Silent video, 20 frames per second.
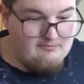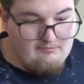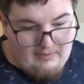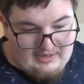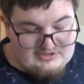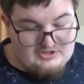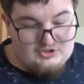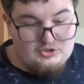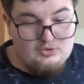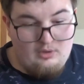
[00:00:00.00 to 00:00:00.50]

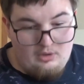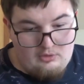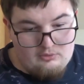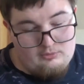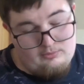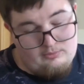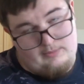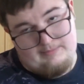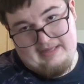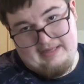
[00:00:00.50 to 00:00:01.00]
My two
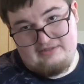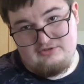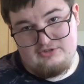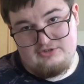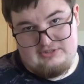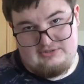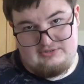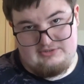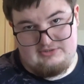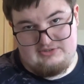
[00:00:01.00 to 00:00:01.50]
honourable
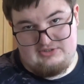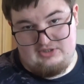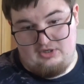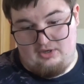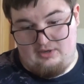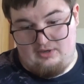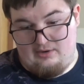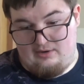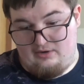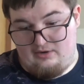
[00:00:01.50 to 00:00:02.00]
mentions
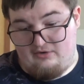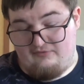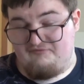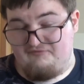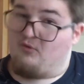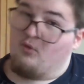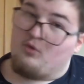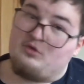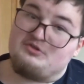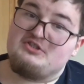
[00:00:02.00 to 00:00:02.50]
are
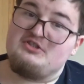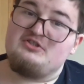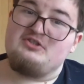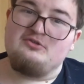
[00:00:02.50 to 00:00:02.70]
Forward to